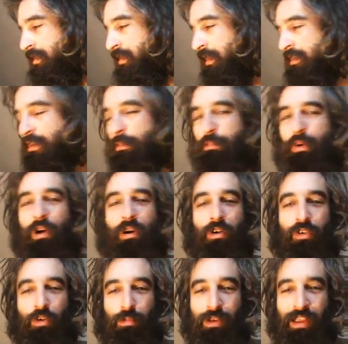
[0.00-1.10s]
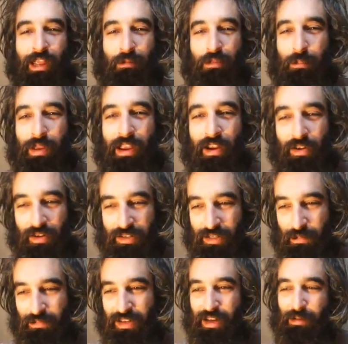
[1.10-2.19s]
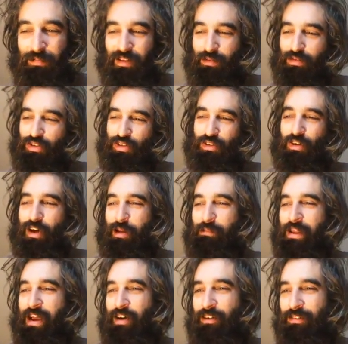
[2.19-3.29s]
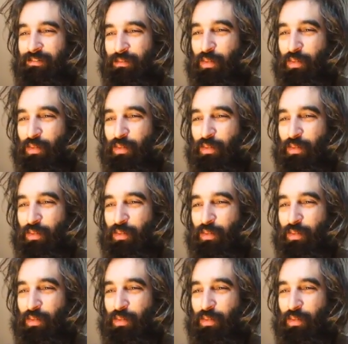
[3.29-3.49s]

like, some bar owner became the mayor at some time, and it was just grimed out.